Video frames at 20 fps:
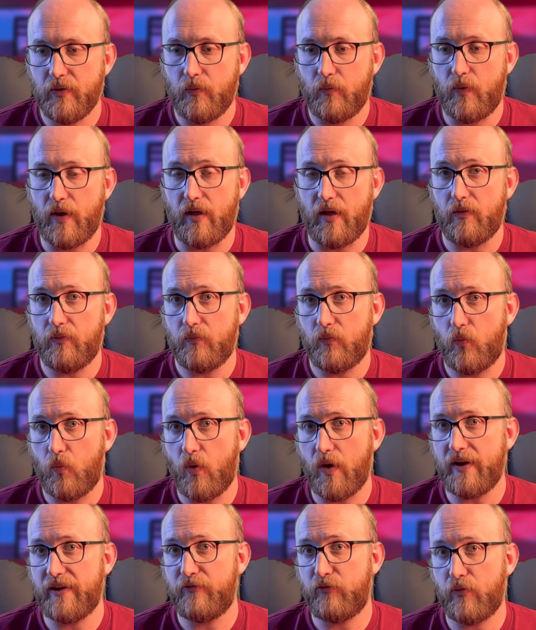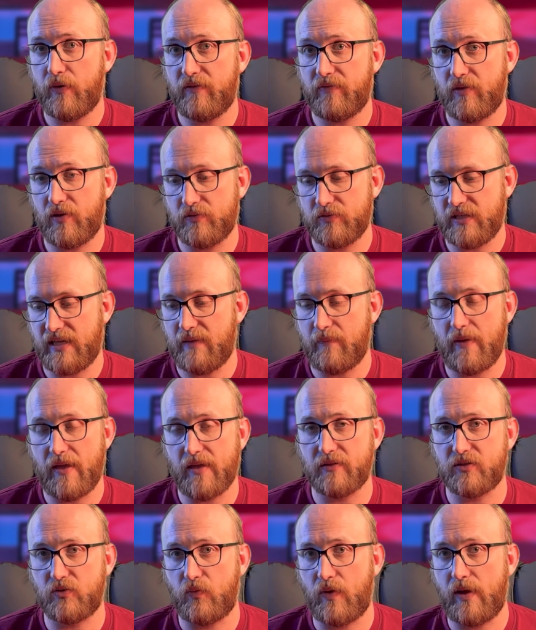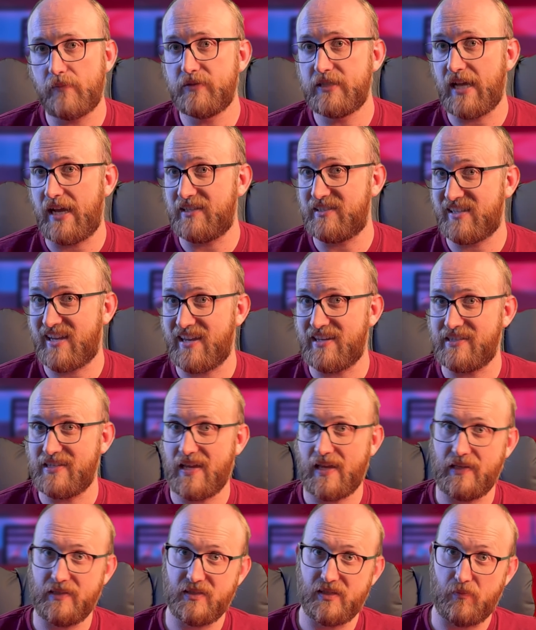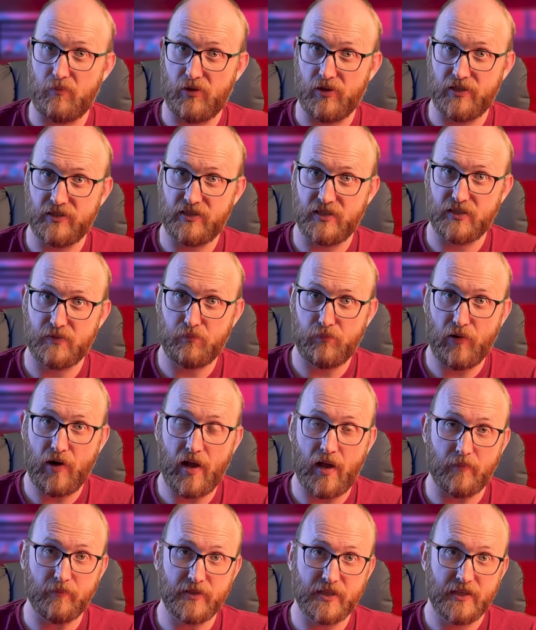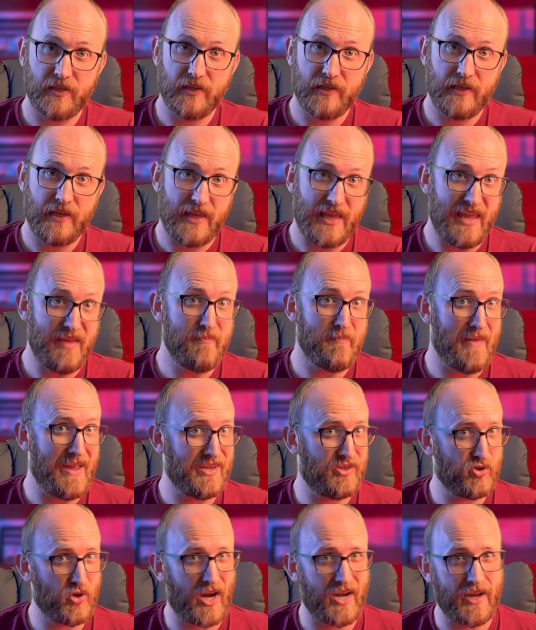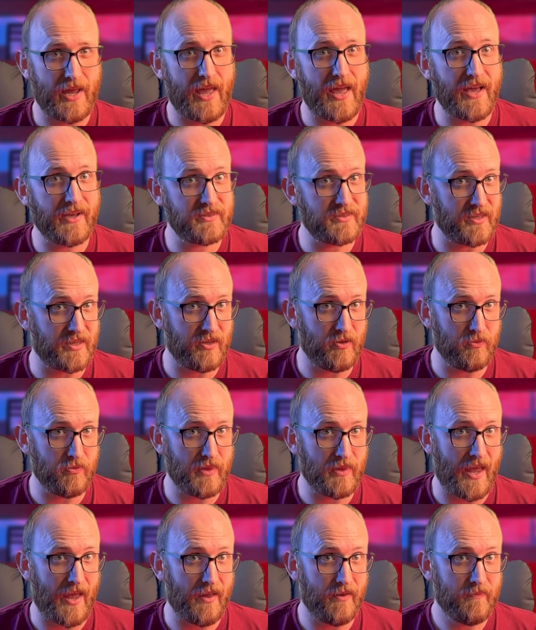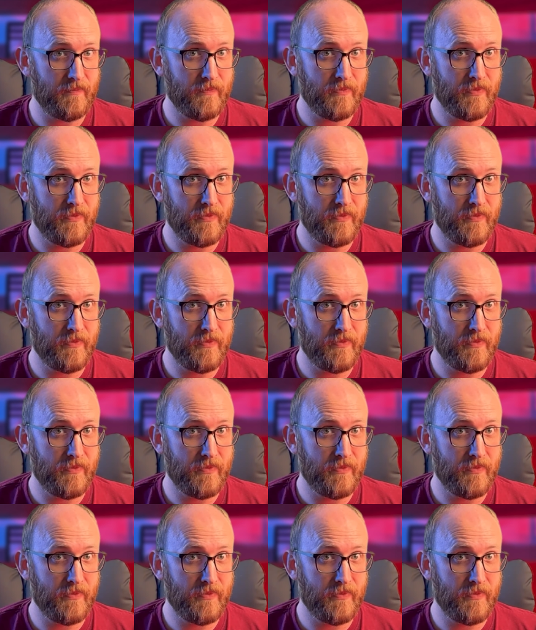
Well, what if one of those emails or websites contains a malicious prompt? It may try to execute that.